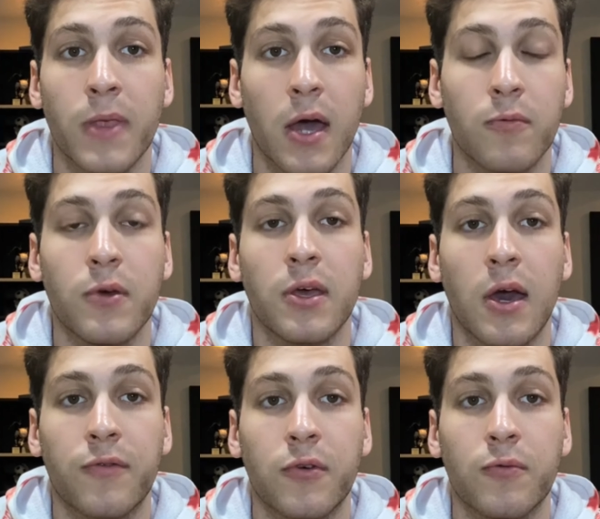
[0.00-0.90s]
and week
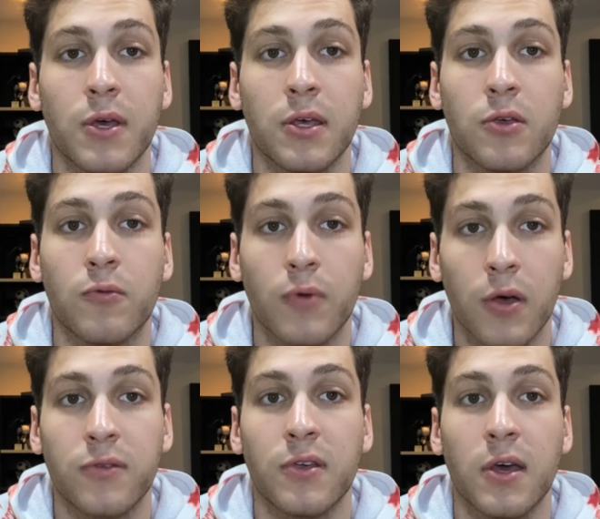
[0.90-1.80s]
after week, you
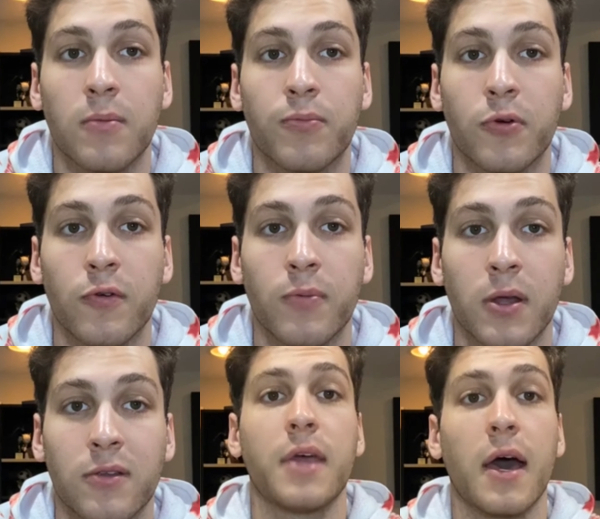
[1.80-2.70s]
will see improvements.